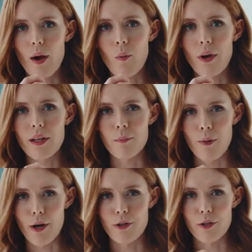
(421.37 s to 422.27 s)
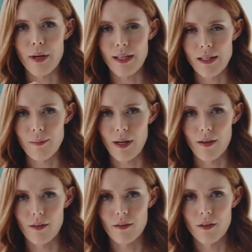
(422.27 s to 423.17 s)
I want you to monitor my
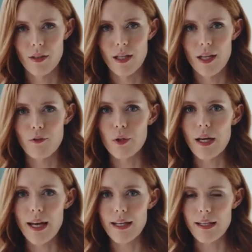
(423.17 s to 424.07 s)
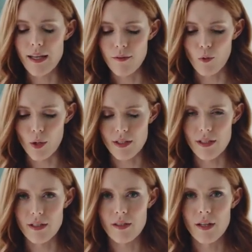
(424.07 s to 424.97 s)
email. If you get any
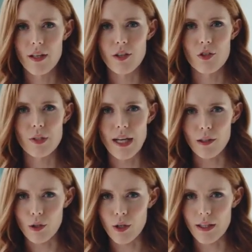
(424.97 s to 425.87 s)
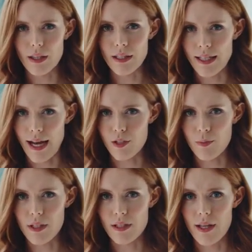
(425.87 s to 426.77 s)
invoices, could you take a look at the
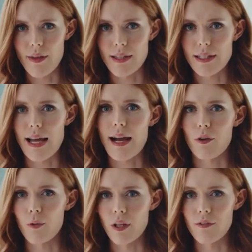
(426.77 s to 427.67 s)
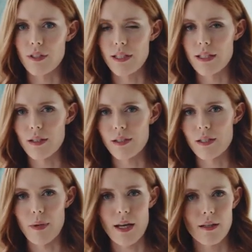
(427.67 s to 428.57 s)
attachments and then Slack all the relevant details
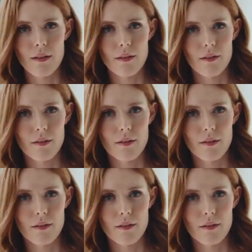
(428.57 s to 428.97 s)
to Mike?